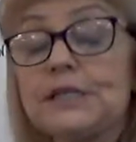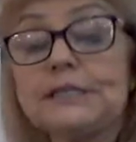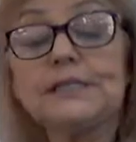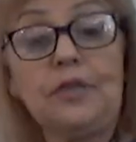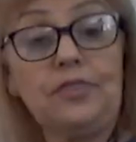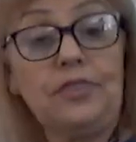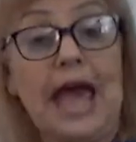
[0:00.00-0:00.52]
is
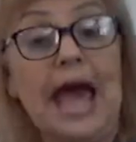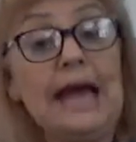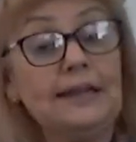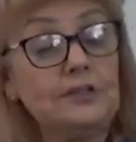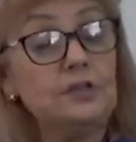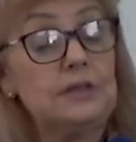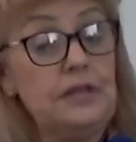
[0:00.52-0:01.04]
the,
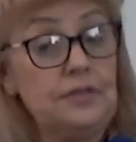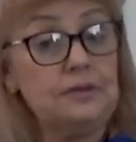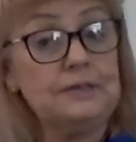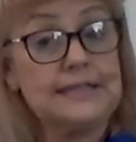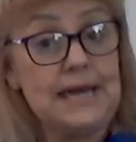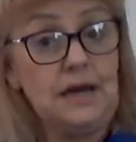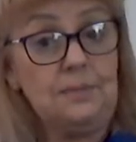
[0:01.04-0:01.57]
actually their
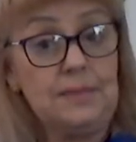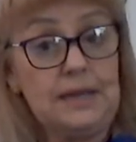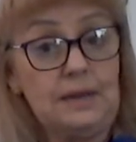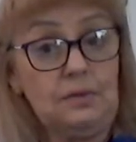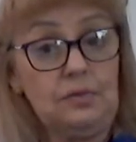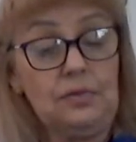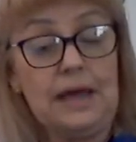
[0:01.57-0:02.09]

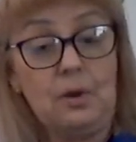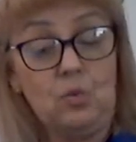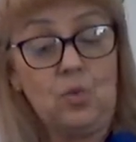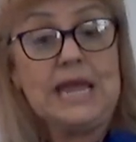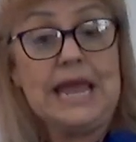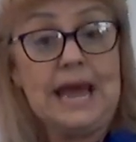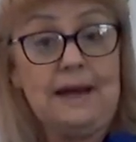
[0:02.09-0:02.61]
tummy that
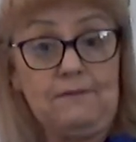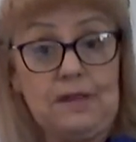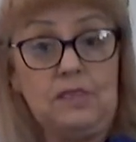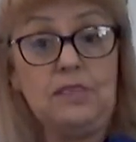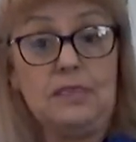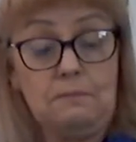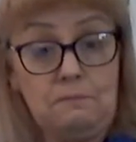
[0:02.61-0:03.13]
we have
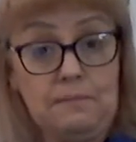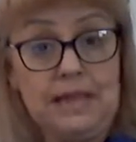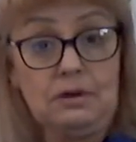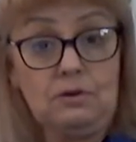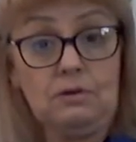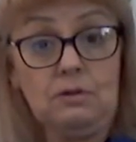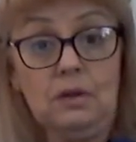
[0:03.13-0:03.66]
in the
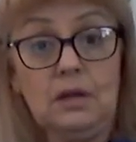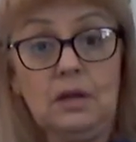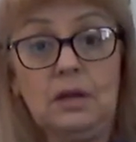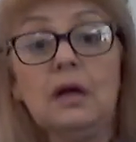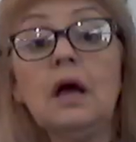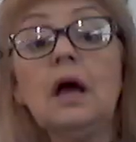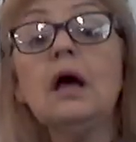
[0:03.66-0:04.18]
middle.
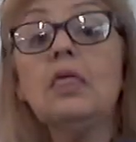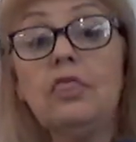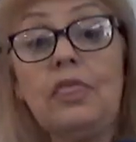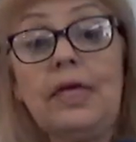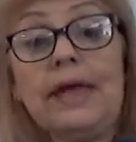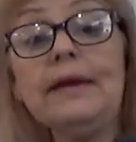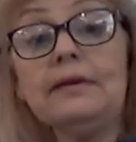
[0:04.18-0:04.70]

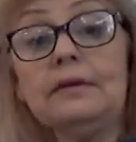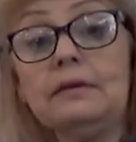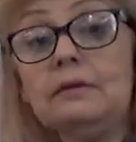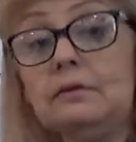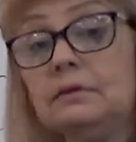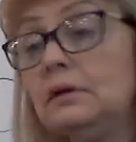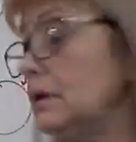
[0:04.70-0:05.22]
There,